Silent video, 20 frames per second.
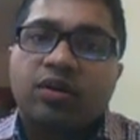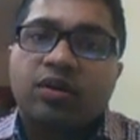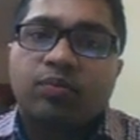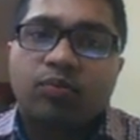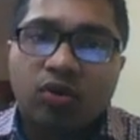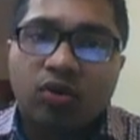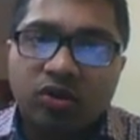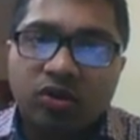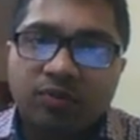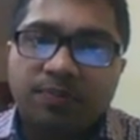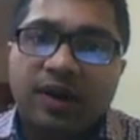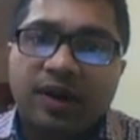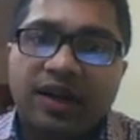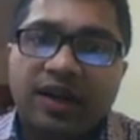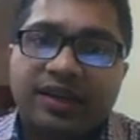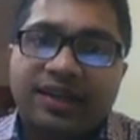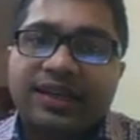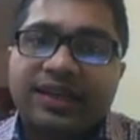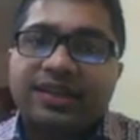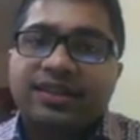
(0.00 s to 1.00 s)
Both
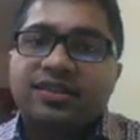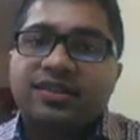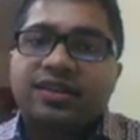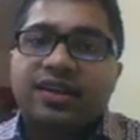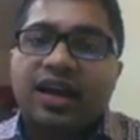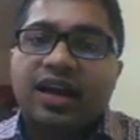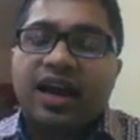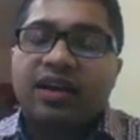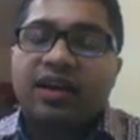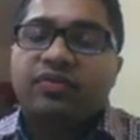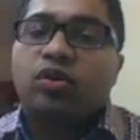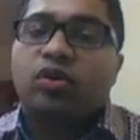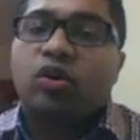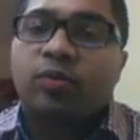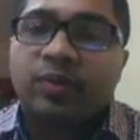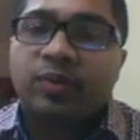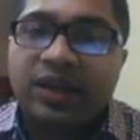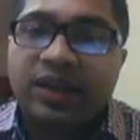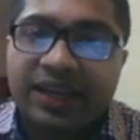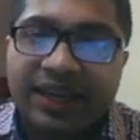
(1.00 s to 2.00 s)
parties have
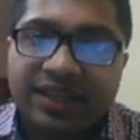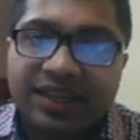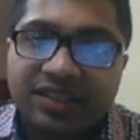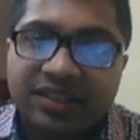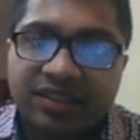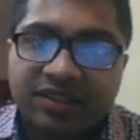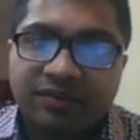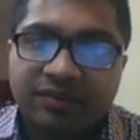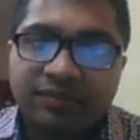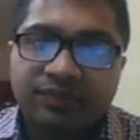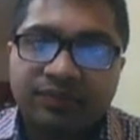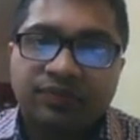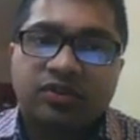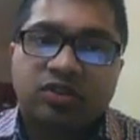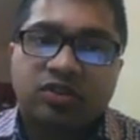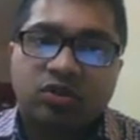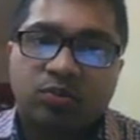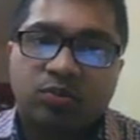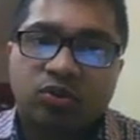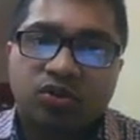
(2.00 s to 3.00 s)
obligation.
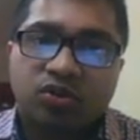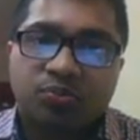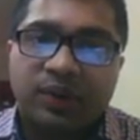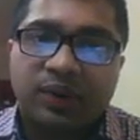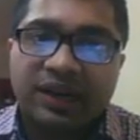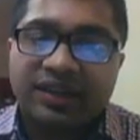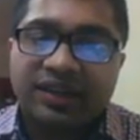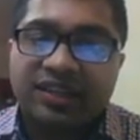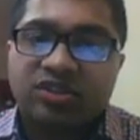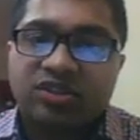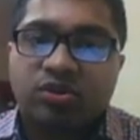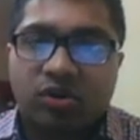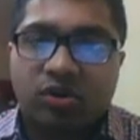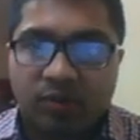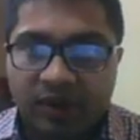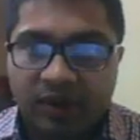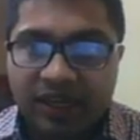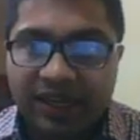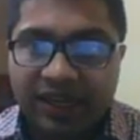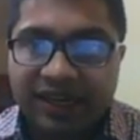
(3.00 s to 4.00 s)
So both parties
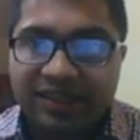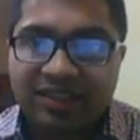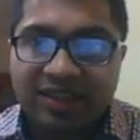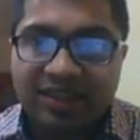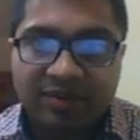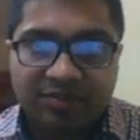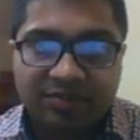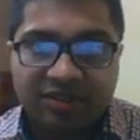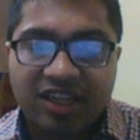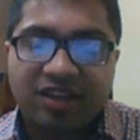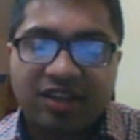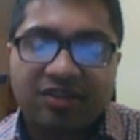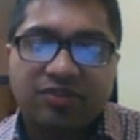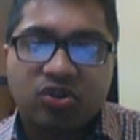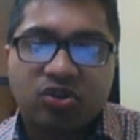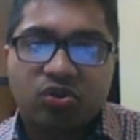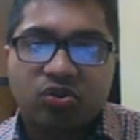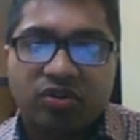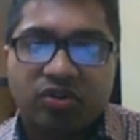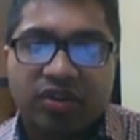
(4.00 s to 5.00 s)
obligate
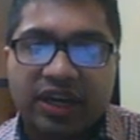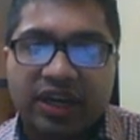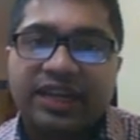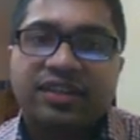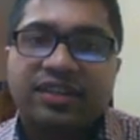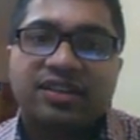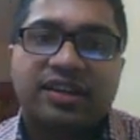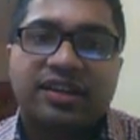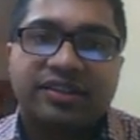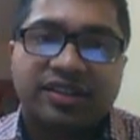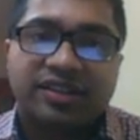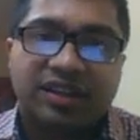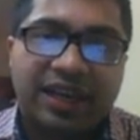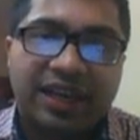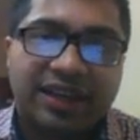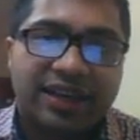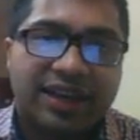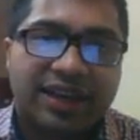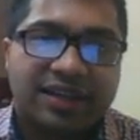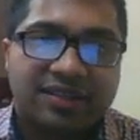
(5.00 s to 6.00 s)
themselves to trade the
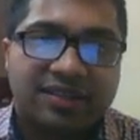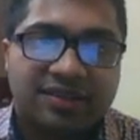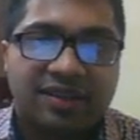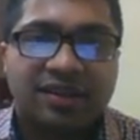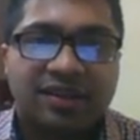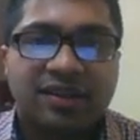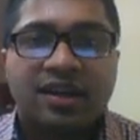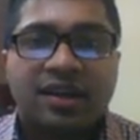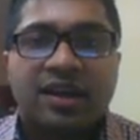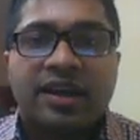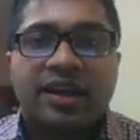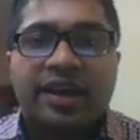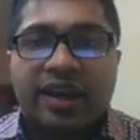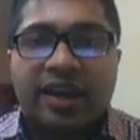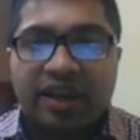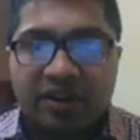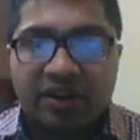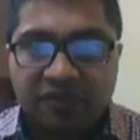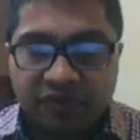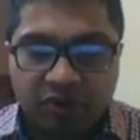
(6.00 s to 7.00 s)
underlying asset
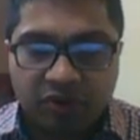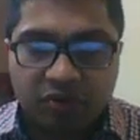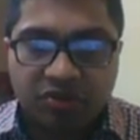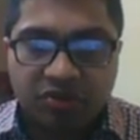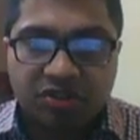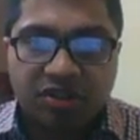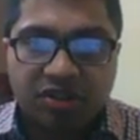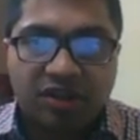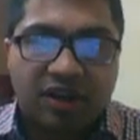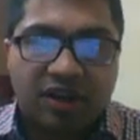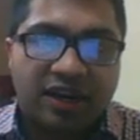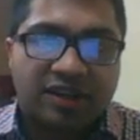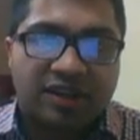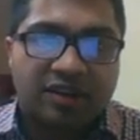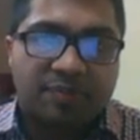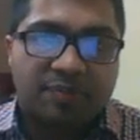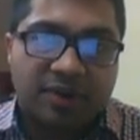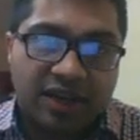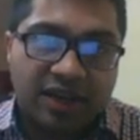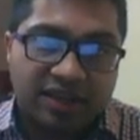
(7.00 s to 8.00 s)
in future at
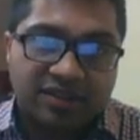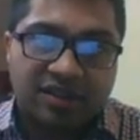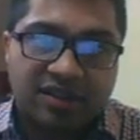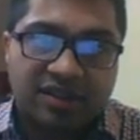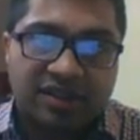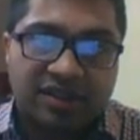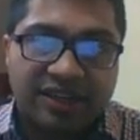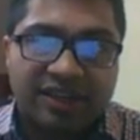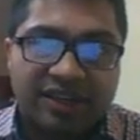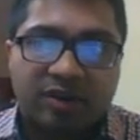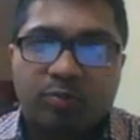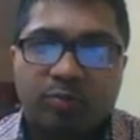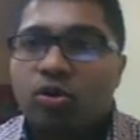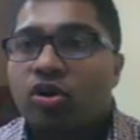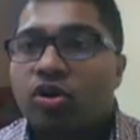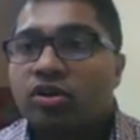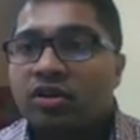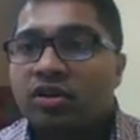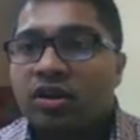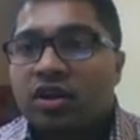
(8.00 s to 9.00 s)
a price agreed
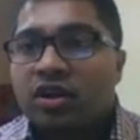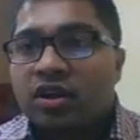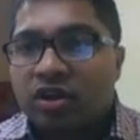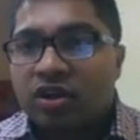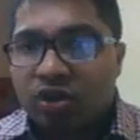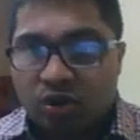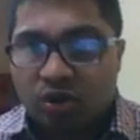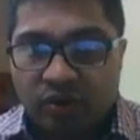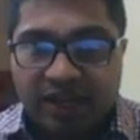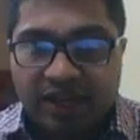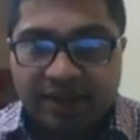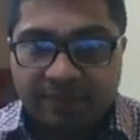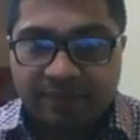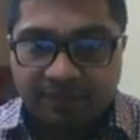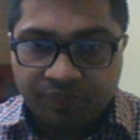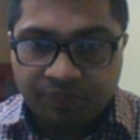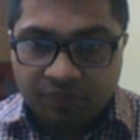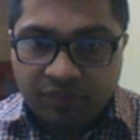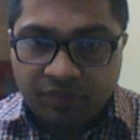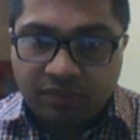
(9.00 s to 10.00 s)
upon today.
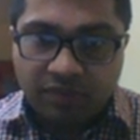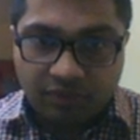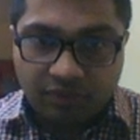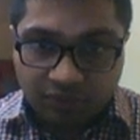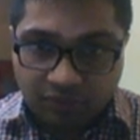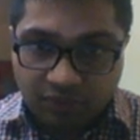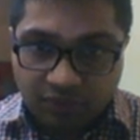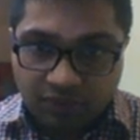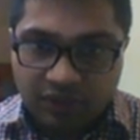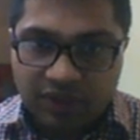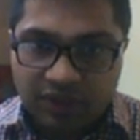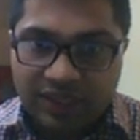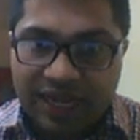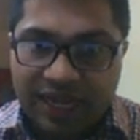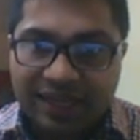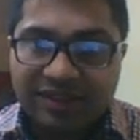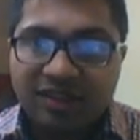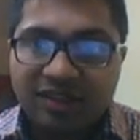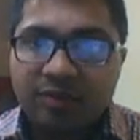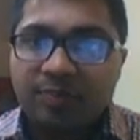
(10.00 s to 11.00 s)

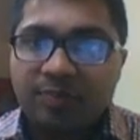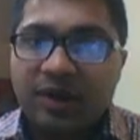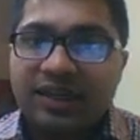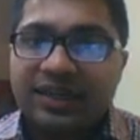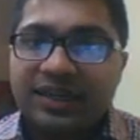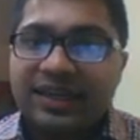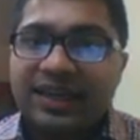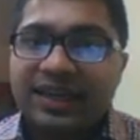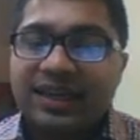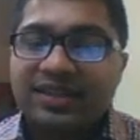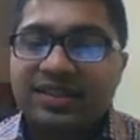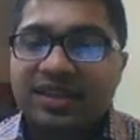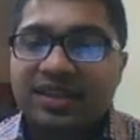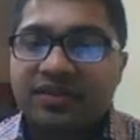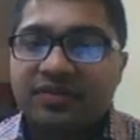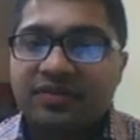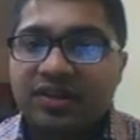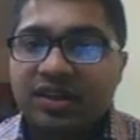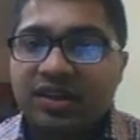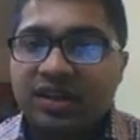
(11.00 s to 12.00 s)
Neither party has
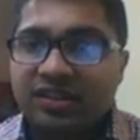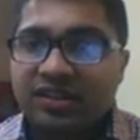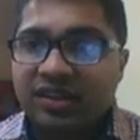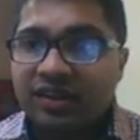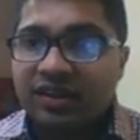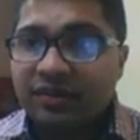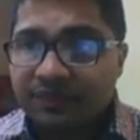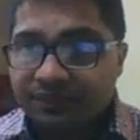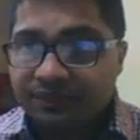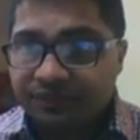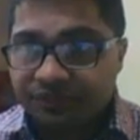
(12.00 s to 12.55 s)
given other